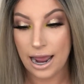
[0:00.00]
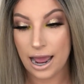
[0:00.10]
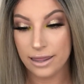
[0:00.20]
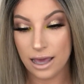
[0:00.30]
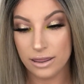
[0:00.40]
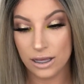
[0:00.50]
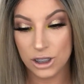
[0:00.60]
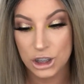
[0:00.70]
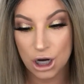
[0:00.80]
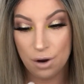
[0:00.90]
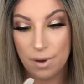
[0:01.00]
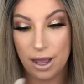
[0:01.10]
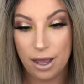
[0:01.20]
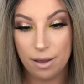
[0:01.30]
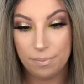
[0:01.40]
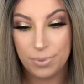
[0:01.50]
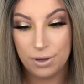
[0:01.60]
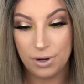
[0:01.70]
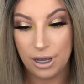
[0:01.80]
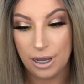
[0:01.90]
And then the Joa
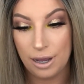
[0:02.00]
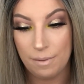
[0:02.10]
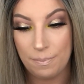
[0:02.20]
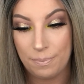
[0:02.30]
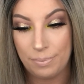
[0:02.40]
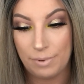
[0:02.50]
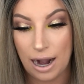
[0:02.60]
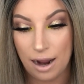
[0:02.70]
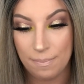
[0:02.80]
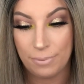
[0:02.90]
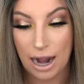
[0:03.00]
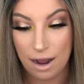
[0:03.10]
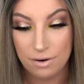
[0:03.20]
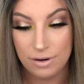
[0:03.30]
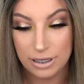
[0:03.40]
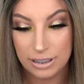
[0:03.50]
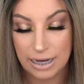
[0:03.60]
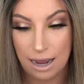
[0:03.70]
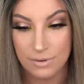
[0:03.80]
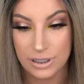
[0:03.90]
Beauty Brow
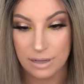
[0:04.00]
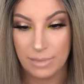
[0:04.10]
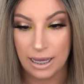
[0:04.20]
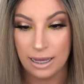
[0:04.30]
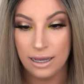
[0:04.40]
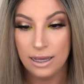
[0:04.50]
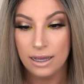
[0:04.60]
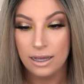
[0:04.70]
Down to Me.